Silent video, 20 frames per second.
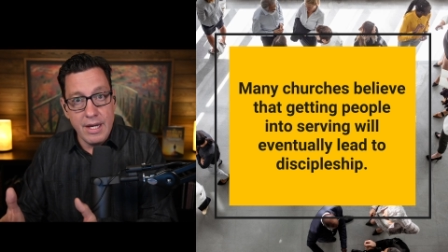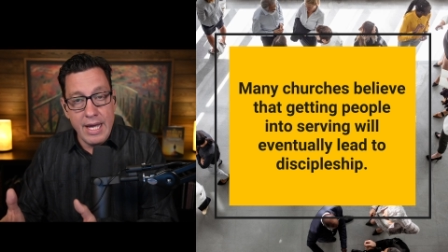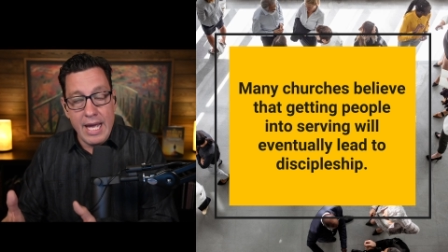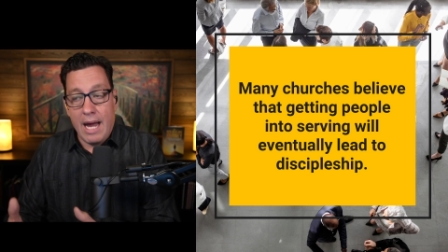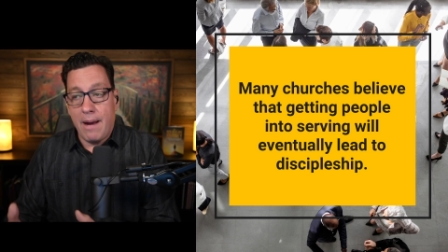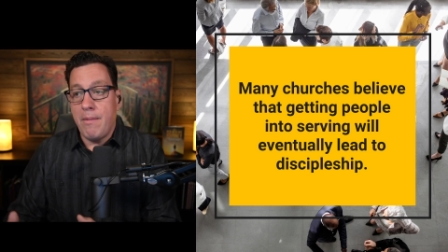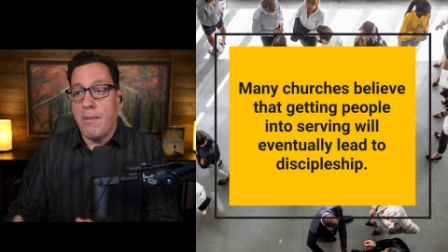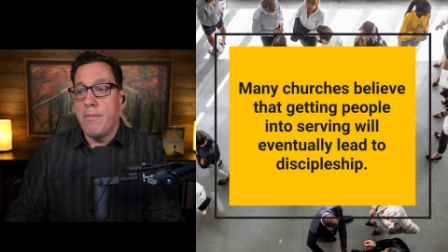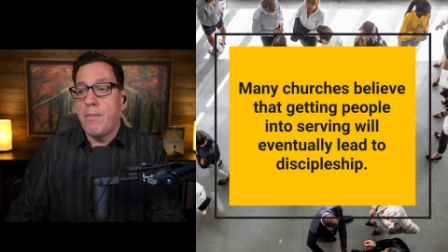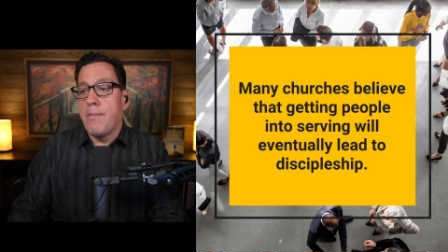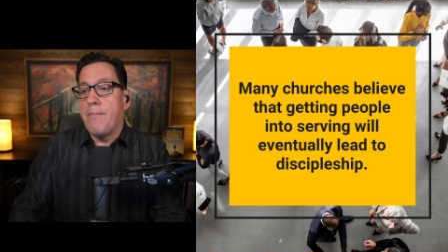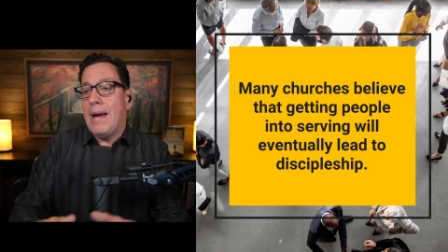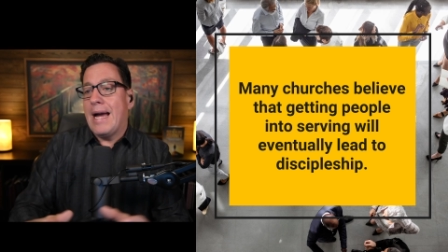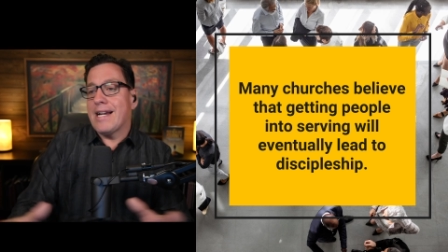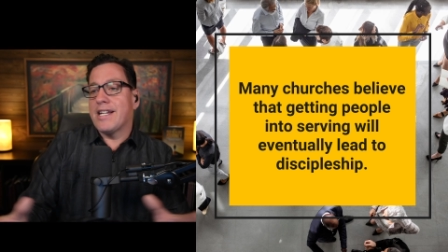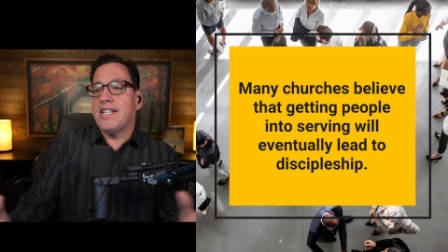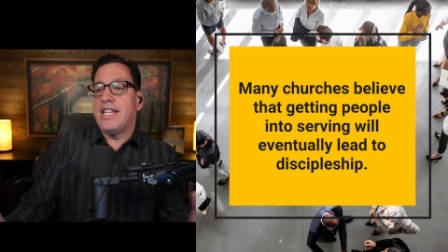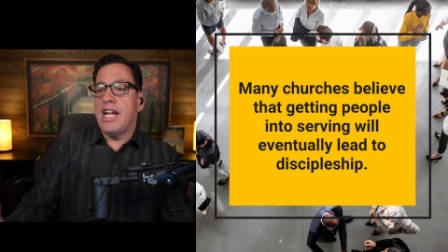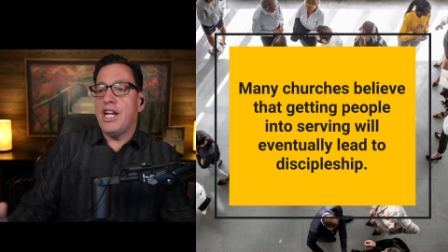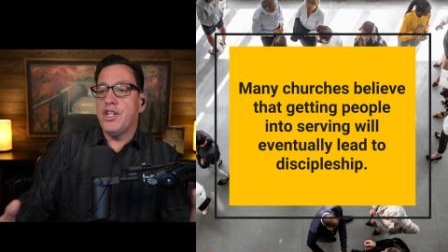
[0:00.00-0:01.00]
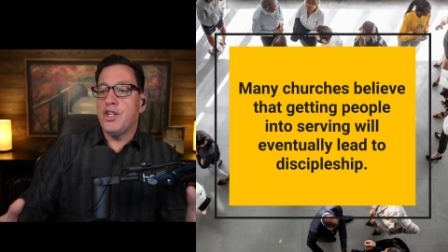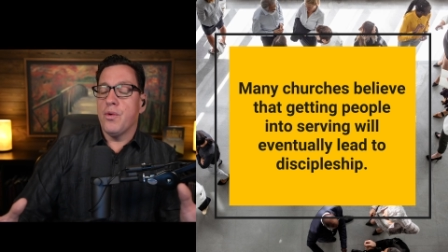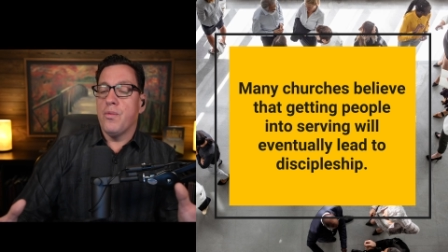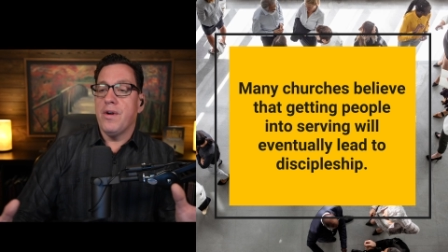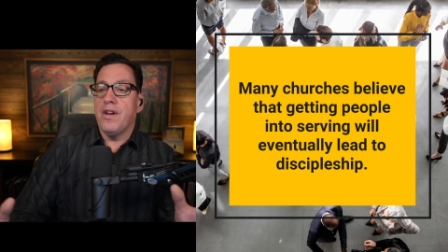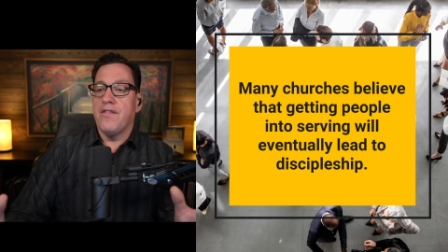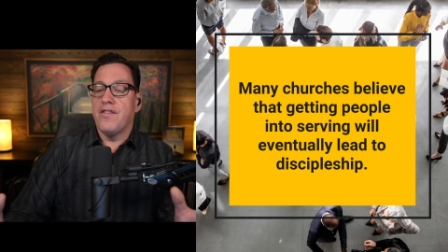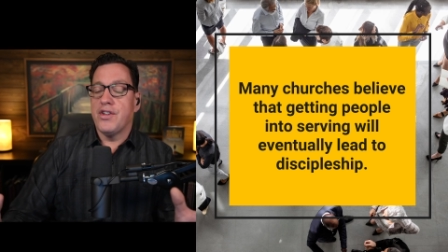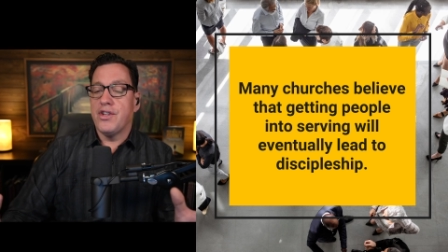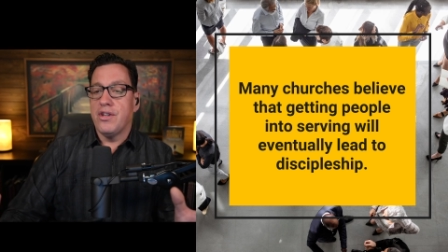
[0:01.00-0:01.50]
I remember backstage at
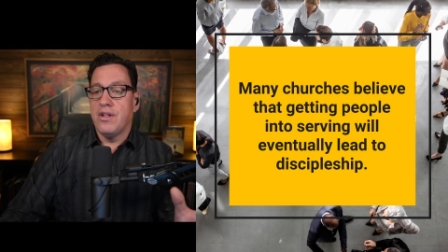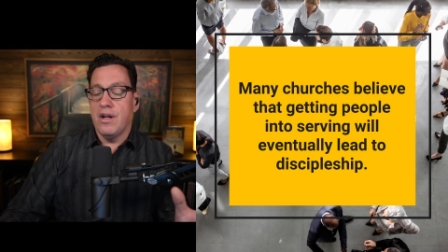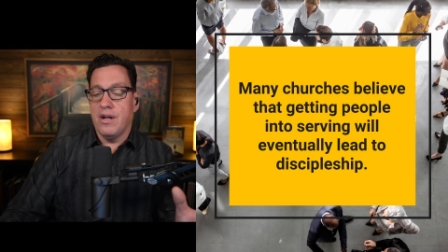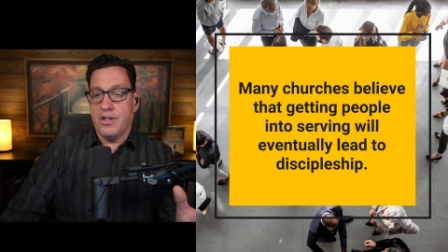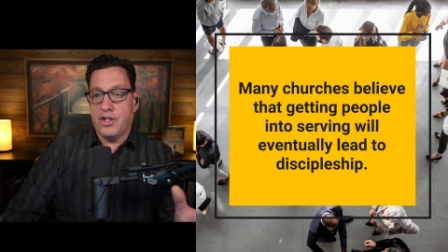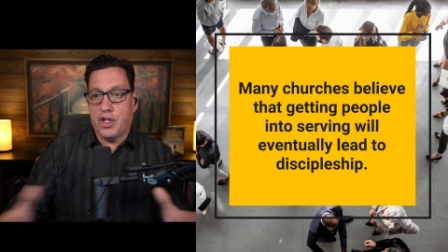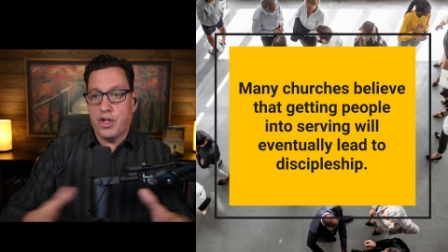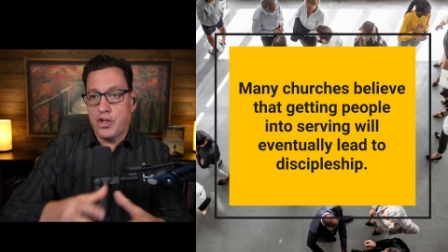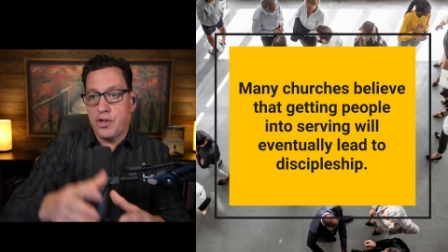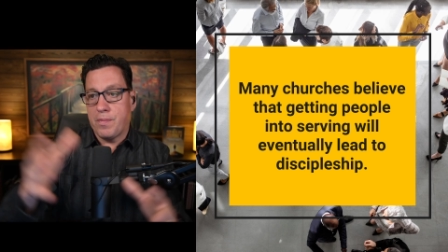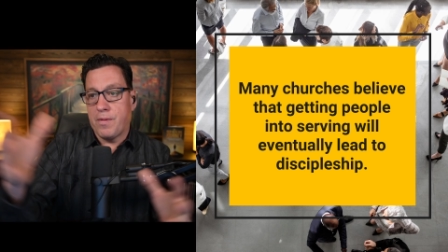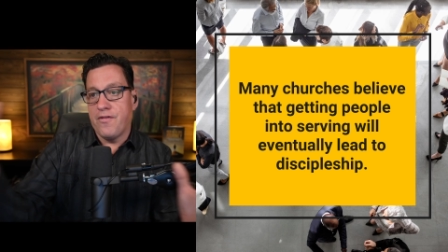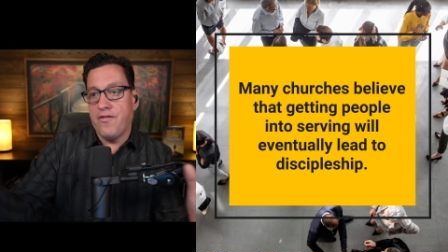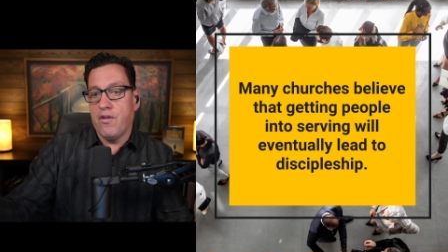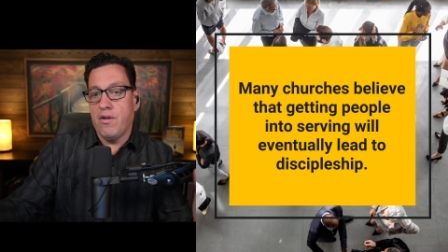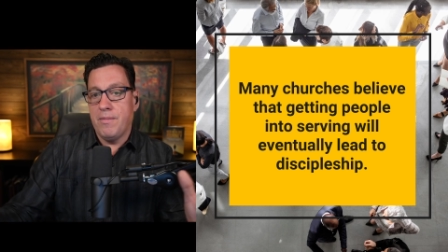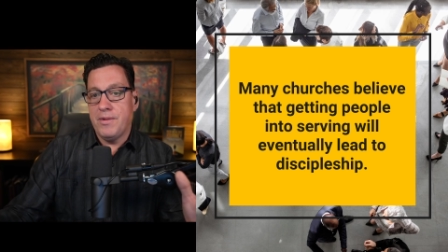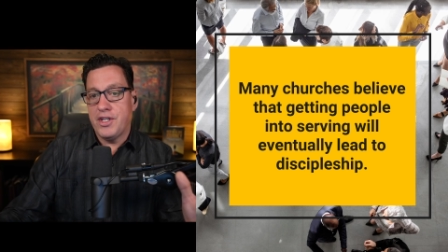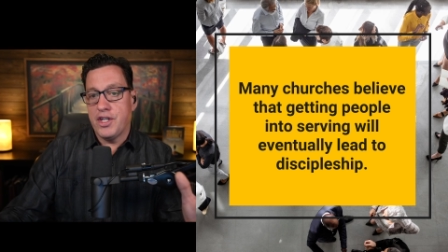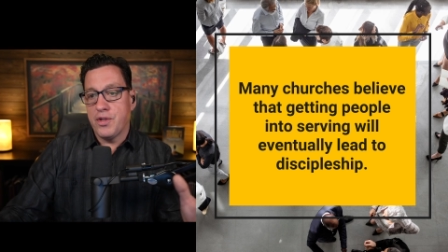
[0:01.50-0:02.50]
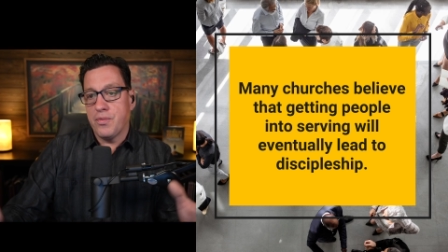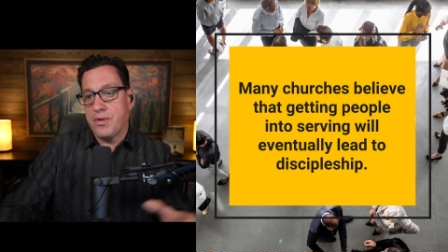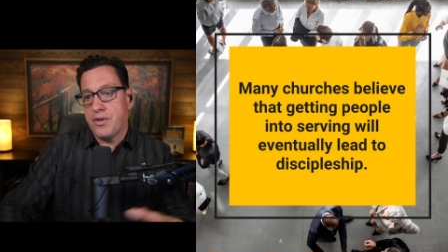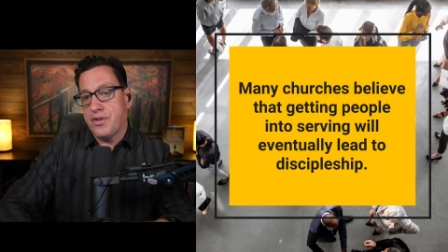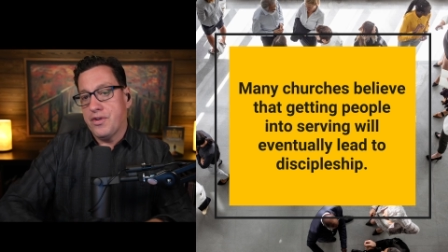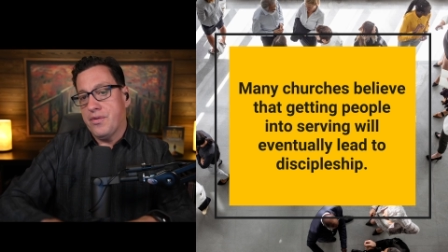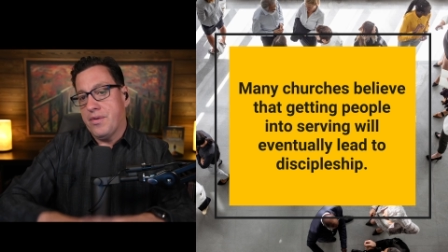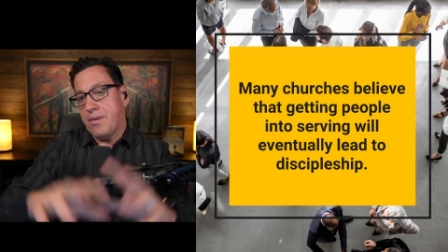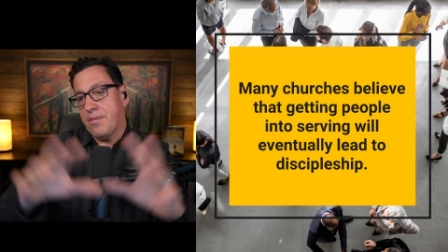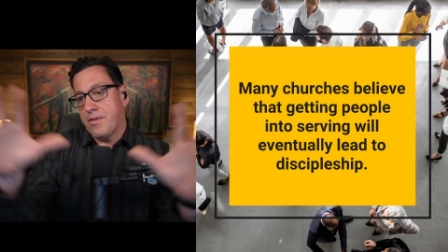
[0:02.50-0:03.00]
one of the uh, church performances we were
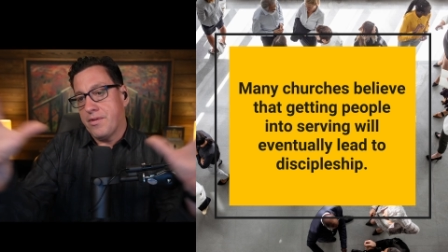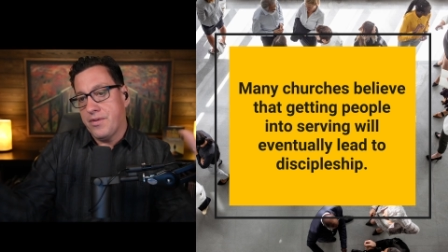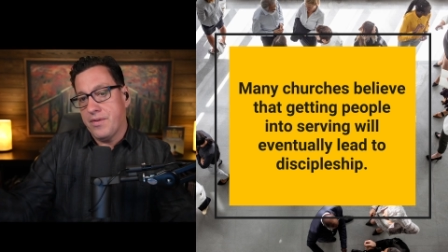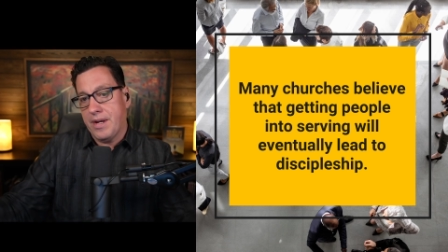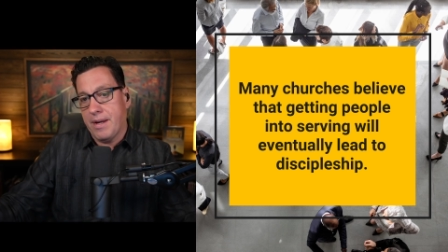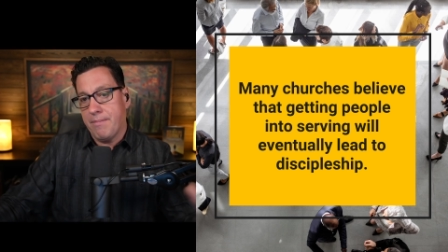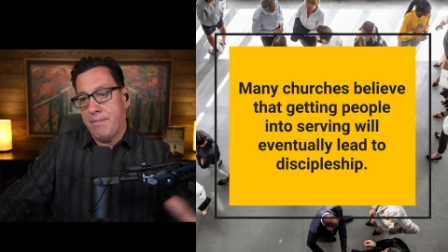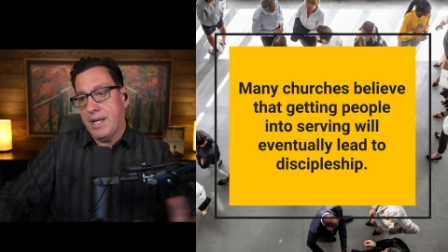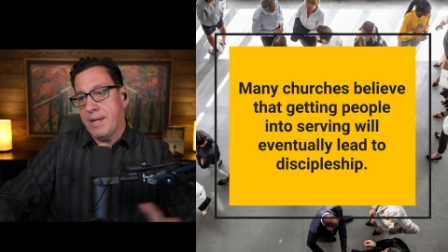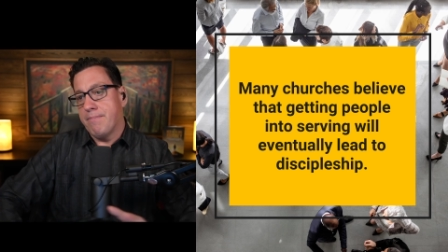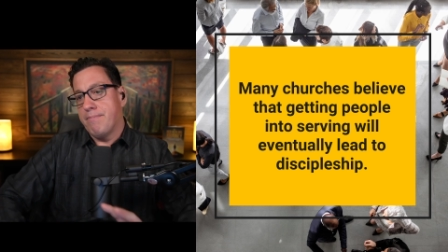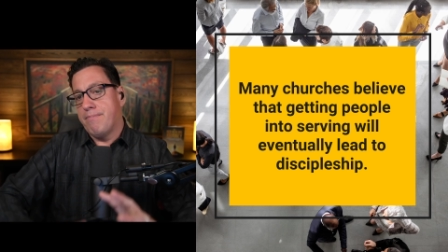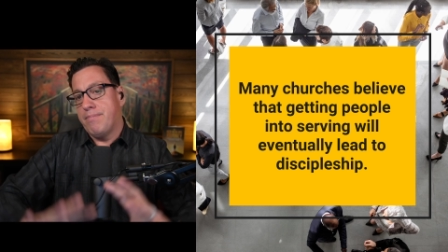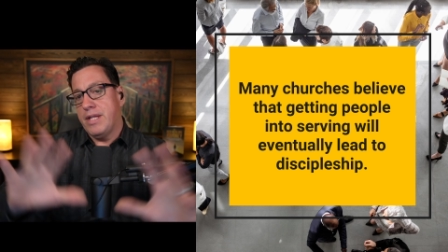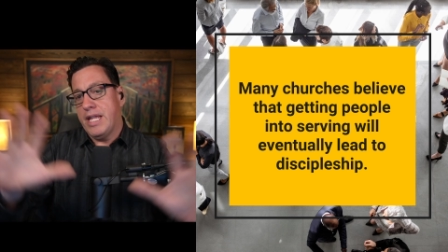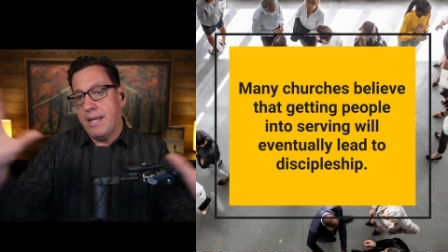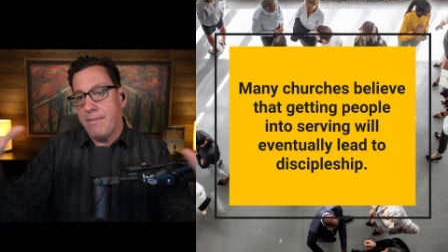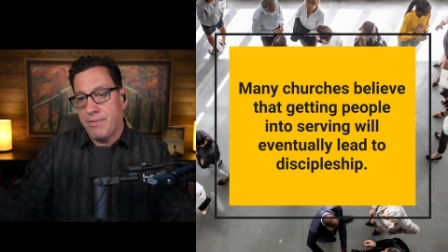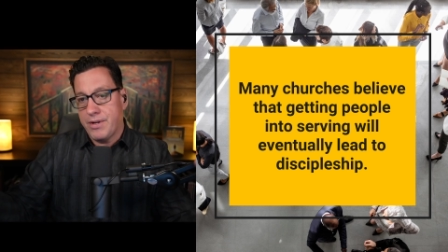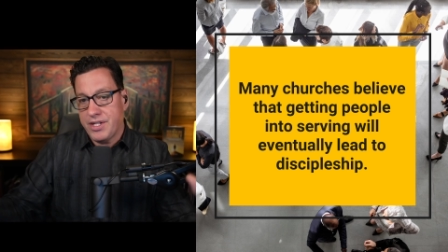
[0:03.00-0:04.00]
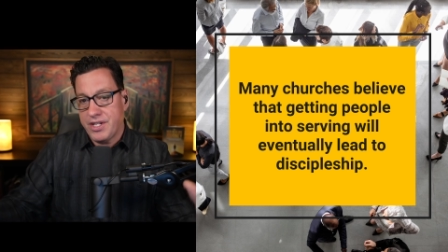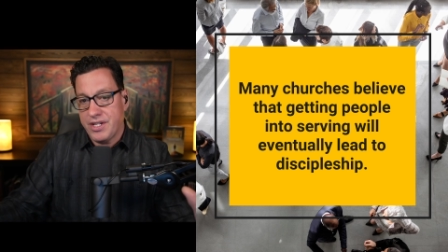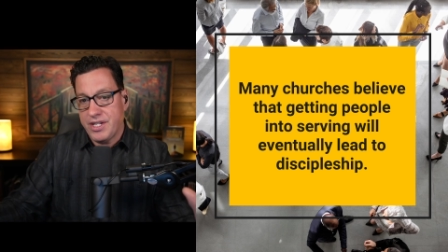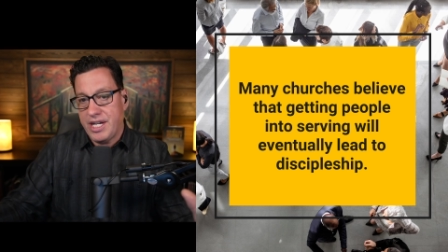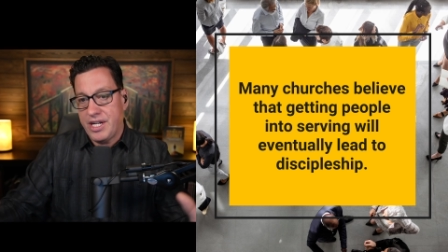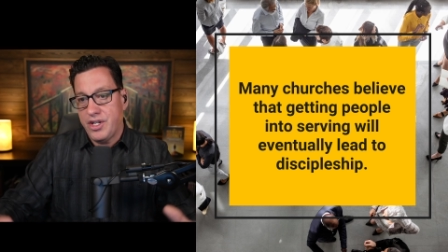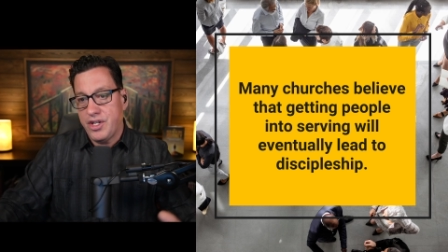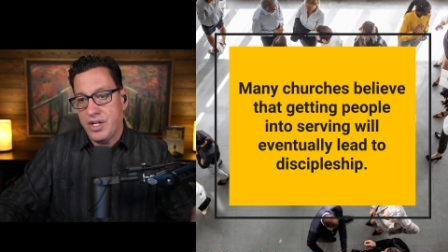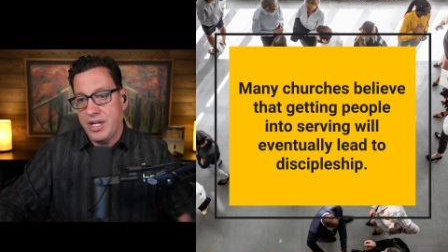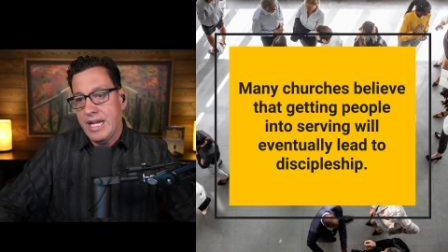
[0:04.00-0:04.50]
doing, we were doing a big play
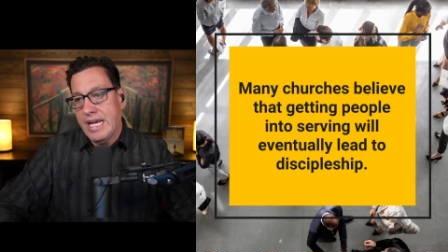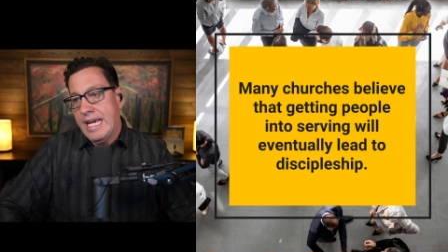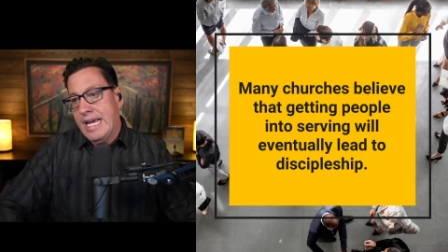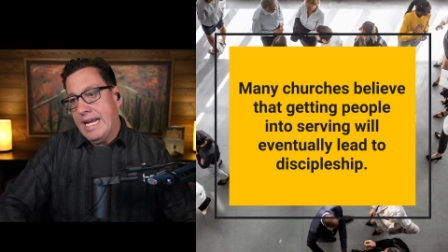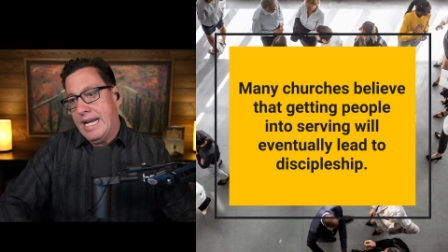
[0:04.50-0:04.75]
presentation,